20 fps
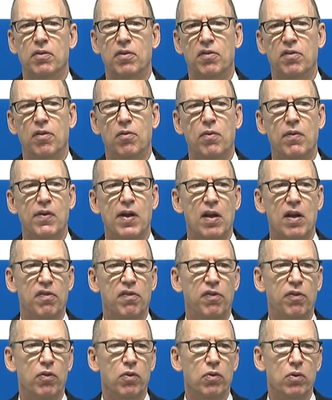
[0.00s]
So we've got a
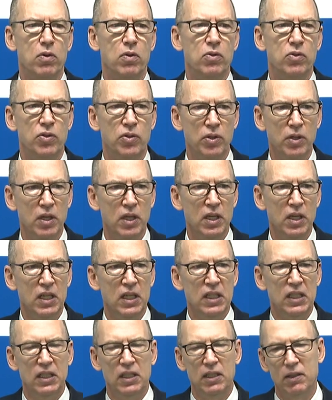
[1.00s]
surge
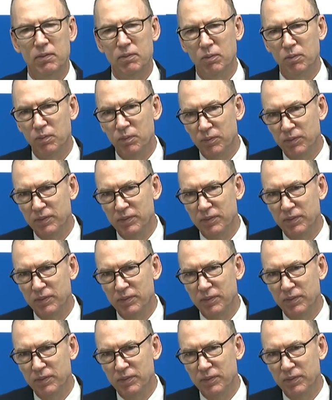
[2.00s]
in